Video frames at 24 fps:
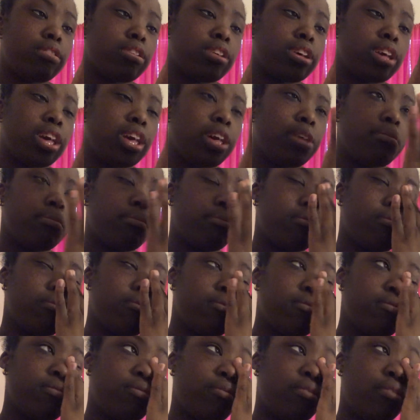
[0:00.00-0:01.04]
game
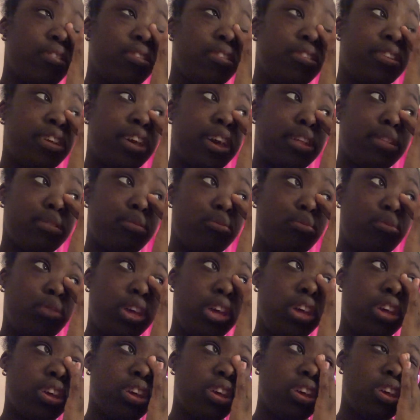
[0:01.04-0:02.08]
for next
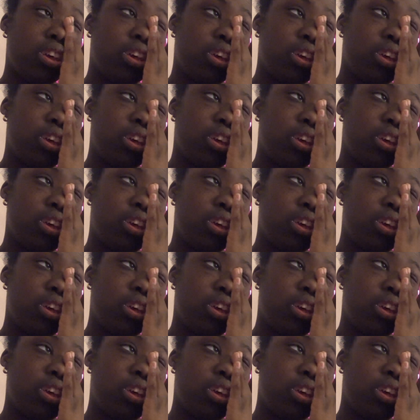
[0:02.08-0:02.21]
week.